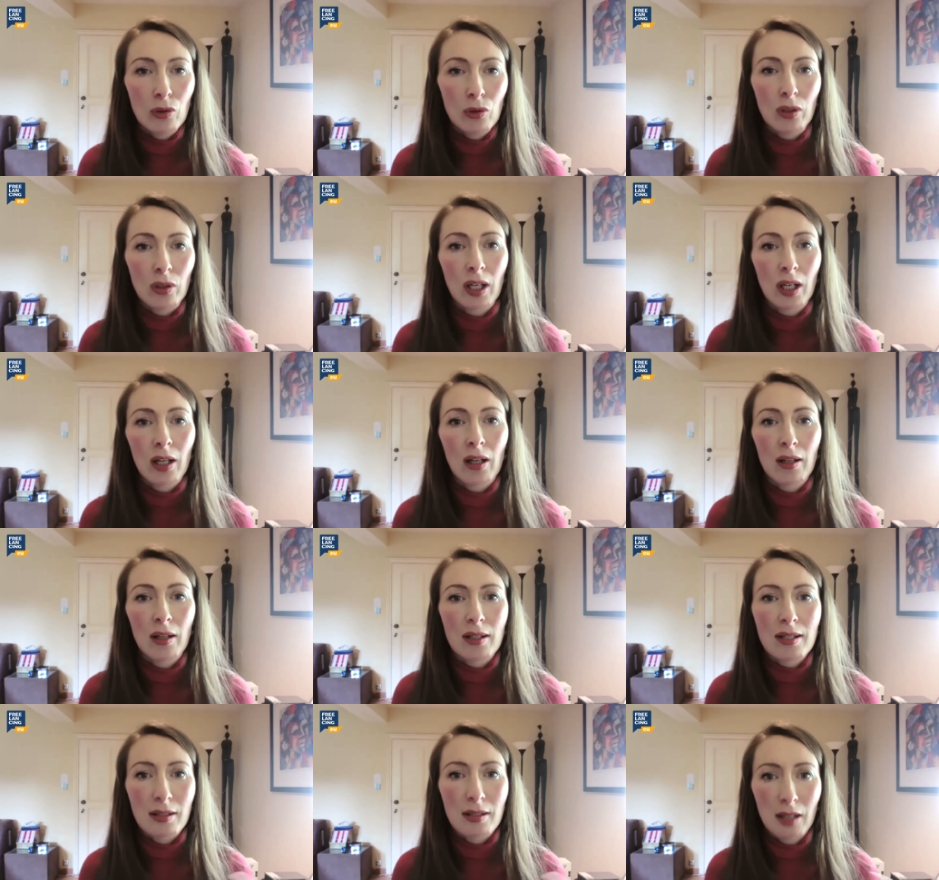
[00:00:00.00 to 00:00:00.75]

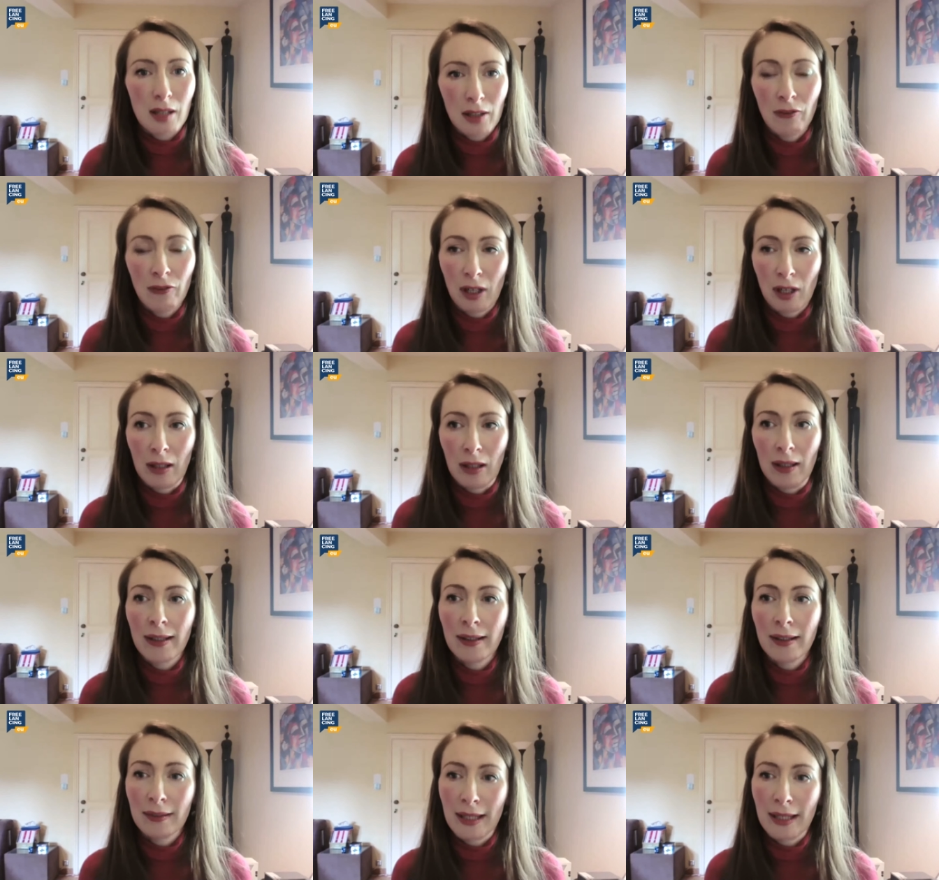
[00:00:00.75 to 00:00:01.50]
together, start
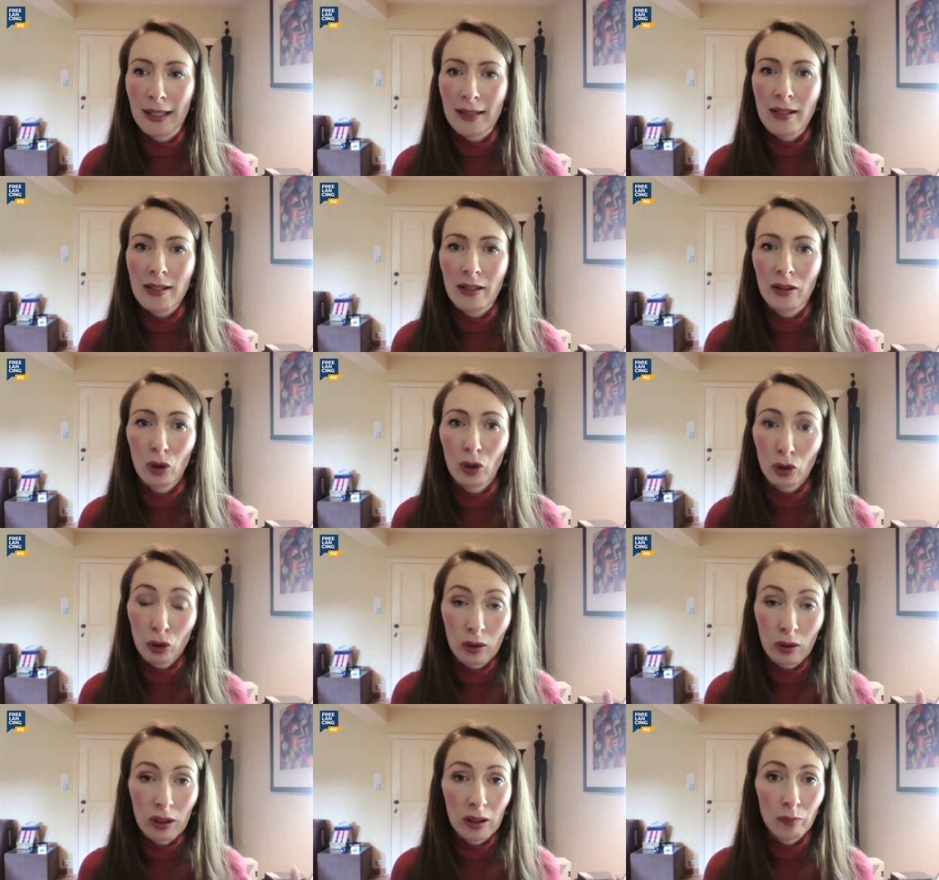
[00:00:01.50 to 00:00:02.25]
finally connecting
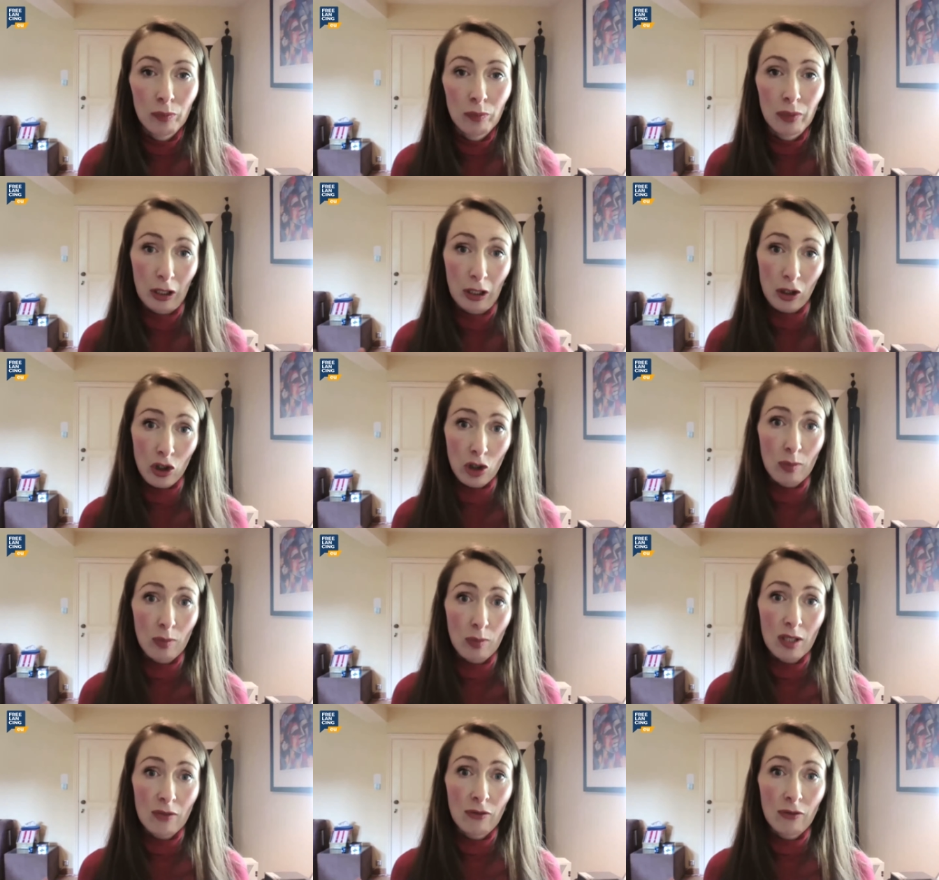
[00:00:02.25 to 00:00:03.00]
not only
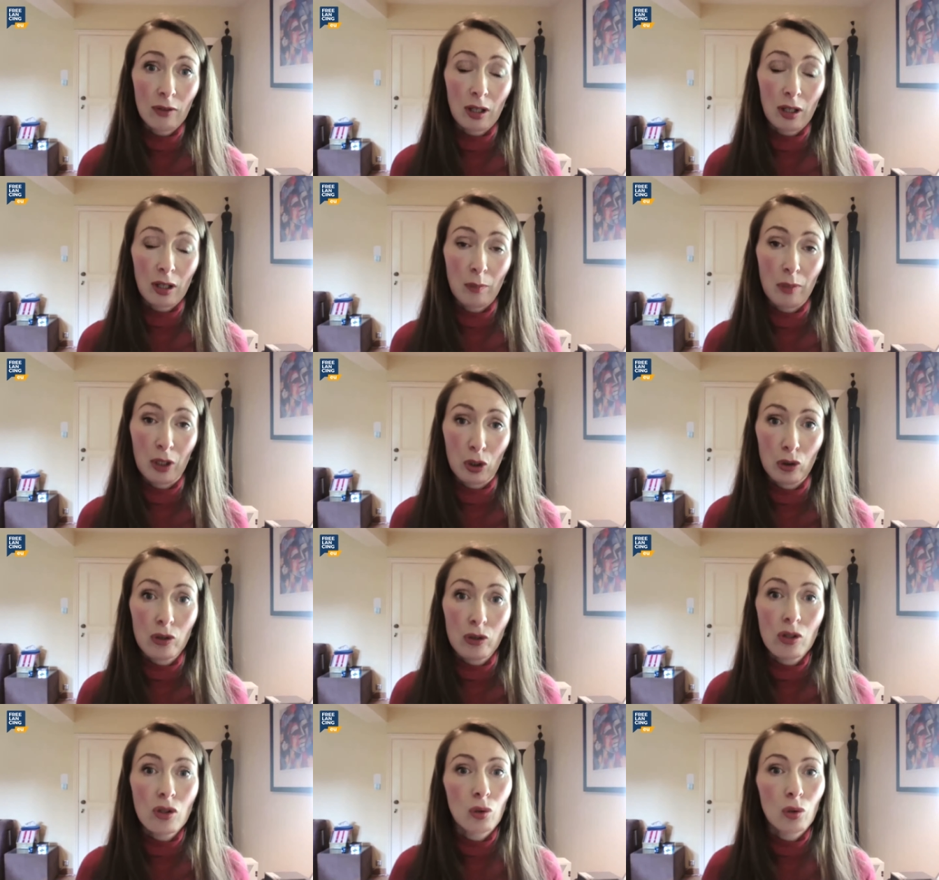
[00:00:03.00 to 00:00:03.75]
Belgians but
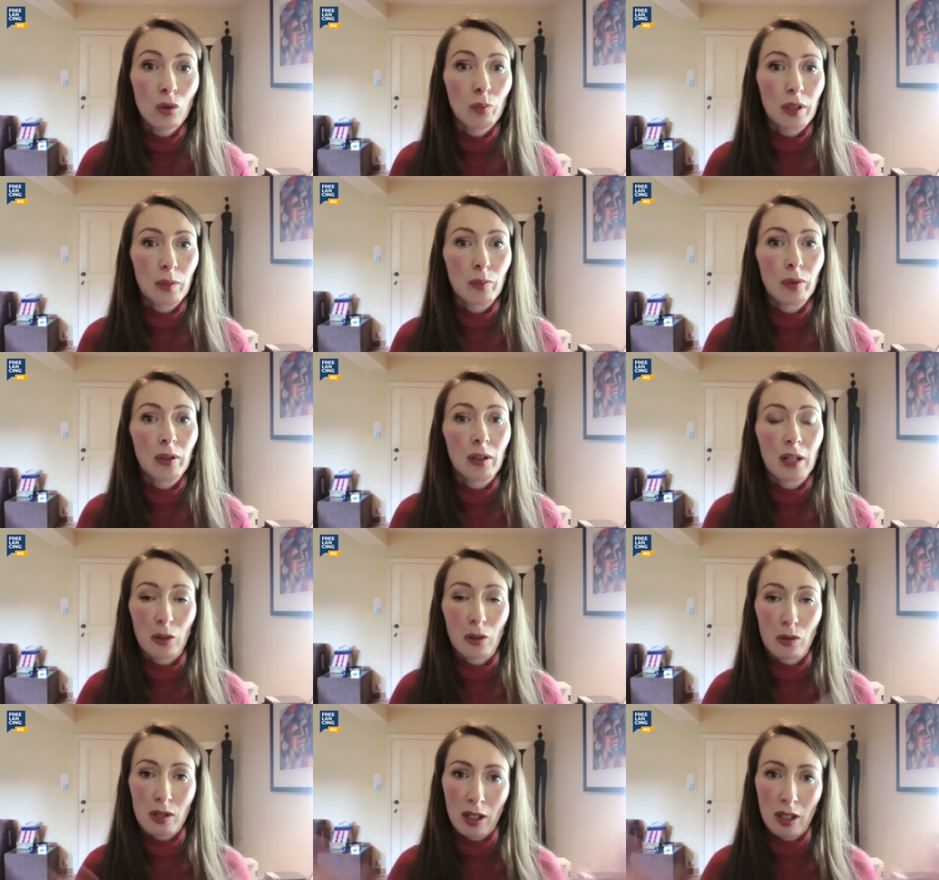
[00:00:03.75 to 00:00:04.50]
also people
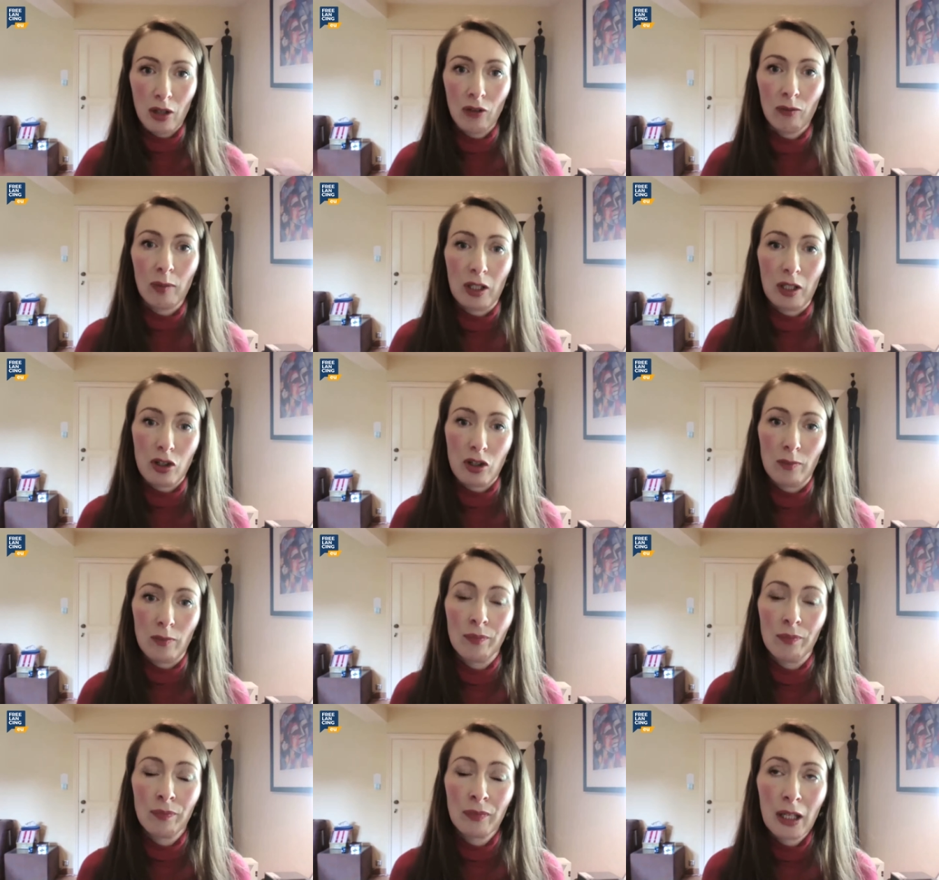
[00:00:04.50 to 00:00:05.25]
outside of
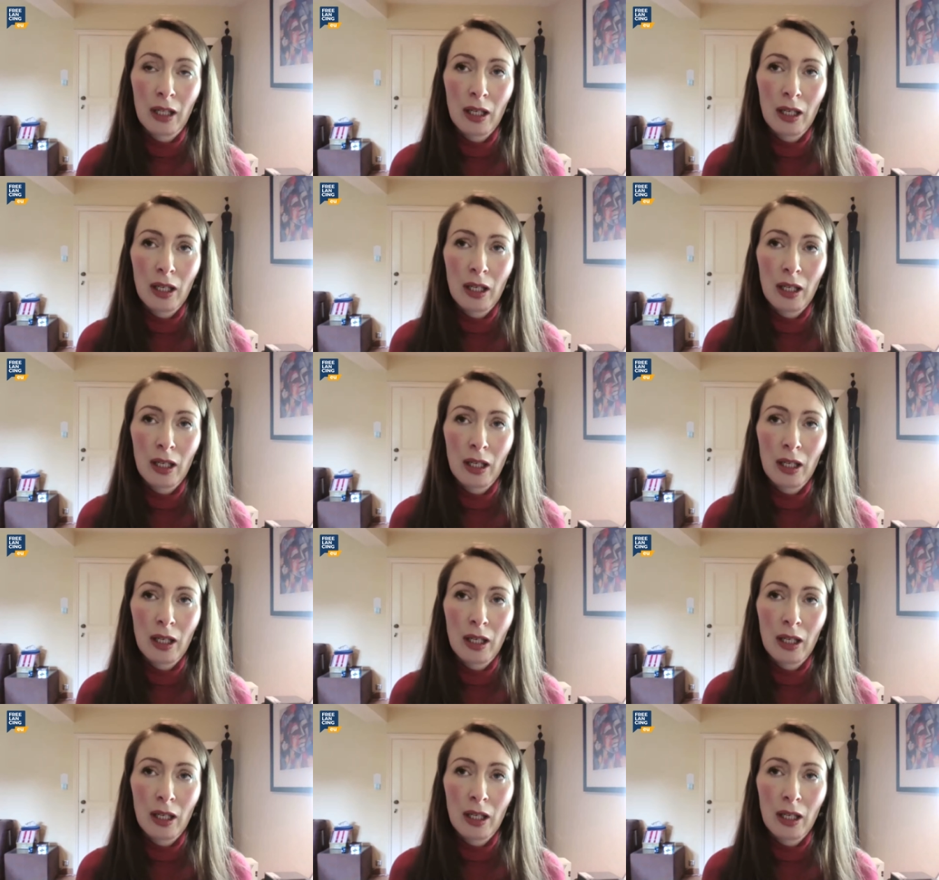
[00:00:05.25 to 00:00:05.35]
Belgium.